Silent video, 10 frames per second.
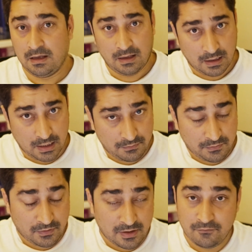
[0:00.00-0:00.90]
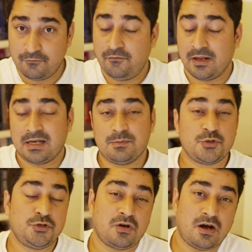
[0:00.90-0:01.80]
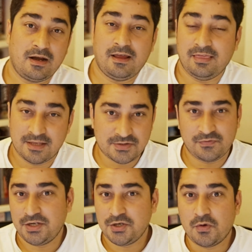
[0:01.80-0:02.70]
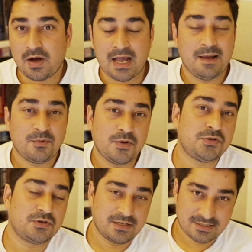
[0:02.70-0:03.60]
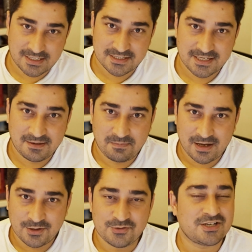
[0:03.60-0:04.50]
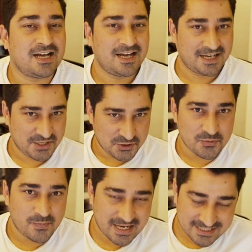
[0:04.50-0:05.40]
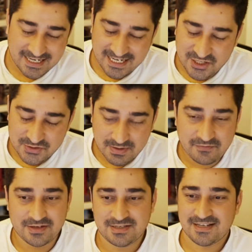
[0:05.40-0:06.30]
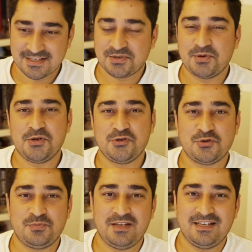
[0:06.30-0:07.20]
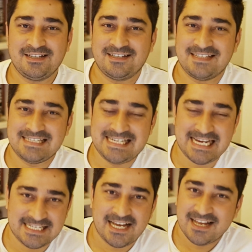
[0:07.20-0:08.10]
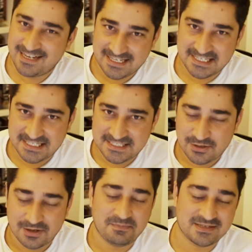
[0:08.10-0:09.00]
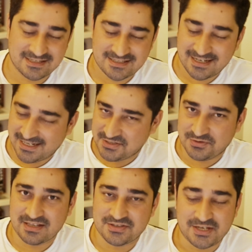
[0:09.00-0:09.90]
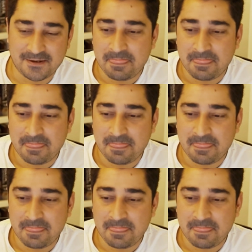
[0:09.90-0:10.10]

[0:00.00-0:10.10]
Hello everyone, welcome to Euron. In this video, I'm going to discuss about a new batch announcement, which is going to be data analytics or business analytics, you can say.